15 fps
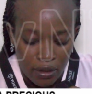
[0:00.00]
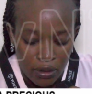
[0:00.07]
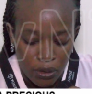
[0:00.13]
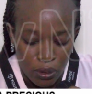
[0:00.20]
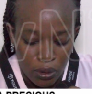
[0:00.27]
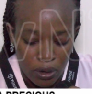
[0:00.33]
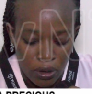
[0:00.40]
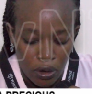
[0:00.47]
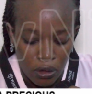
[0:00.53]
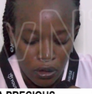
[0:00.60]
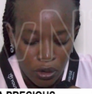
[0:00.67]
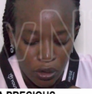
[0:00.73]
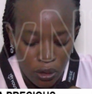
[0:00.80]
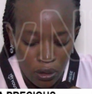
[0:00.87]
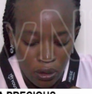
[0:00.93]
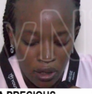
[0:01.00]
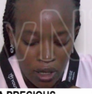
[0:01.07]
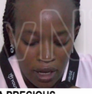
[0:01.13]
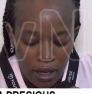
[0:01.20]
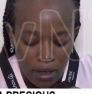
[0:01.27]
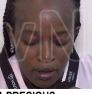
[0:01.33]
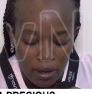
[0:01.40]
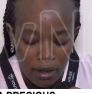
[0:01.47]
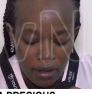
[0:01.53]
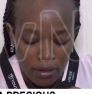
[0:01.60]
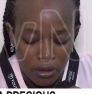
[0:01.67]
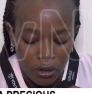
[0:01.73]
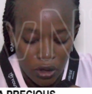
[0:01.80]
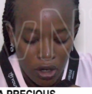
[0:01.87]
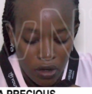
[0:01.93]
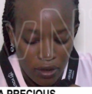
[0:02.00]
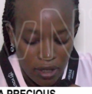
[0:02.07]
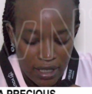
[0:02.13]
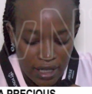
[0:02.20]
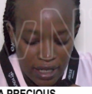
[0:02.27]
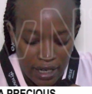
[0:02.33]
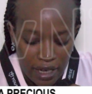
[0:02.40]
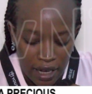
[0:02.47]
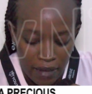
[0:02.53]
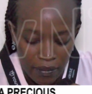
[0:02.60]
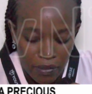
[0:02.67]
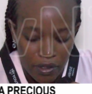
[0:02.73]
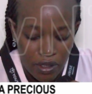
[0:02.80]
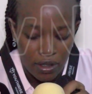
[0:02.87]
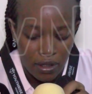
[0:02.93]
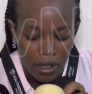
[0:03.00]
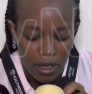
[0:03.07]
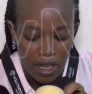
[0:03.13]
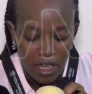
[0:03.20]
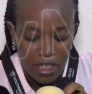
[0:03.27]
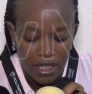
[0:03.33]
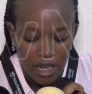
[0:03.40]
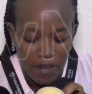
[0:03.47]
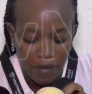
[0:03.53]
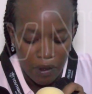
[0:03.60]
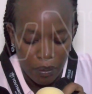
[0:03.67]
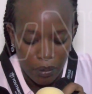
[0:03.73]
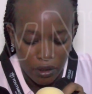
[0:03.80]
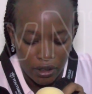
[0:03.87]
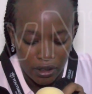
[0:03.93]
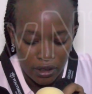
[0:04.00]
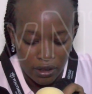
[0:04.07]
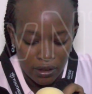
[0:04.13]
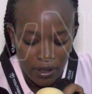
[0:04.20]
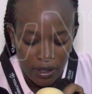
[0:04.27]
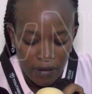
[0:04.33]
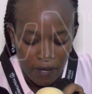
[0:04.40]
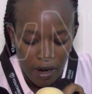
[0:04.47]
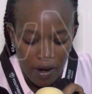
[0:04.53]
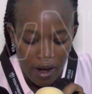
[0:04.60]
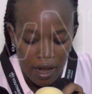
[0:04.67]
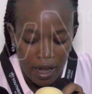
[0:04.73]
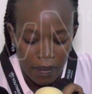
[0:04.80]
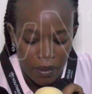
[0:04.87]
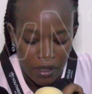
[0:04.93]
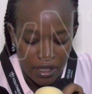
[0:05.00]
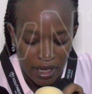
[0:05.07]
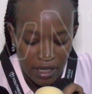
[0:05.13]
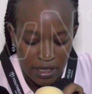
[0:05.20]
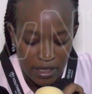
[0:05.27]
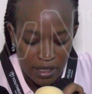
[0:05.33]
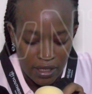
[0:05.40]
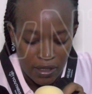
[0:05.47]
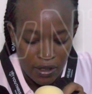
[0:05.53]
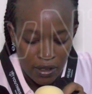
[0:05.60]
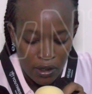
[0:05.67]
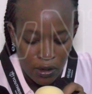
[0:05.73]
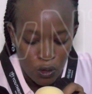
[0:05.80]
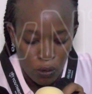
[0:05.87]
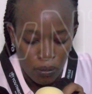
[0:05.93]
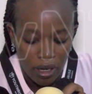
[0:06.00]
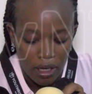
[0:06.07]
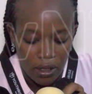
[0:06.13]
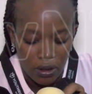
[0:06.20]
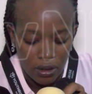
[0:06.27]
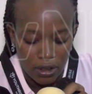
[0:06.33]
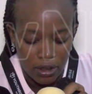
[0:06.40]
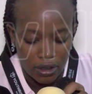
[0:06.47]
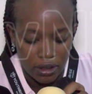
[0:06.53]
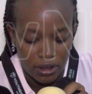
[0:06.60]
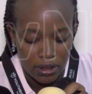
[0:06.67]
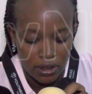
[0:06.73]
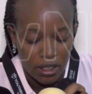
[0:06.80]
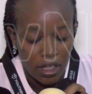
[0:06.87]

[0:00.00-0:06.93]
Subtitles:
to control drug-related harms, HIV burden, viral hepatitis, tuberculosis,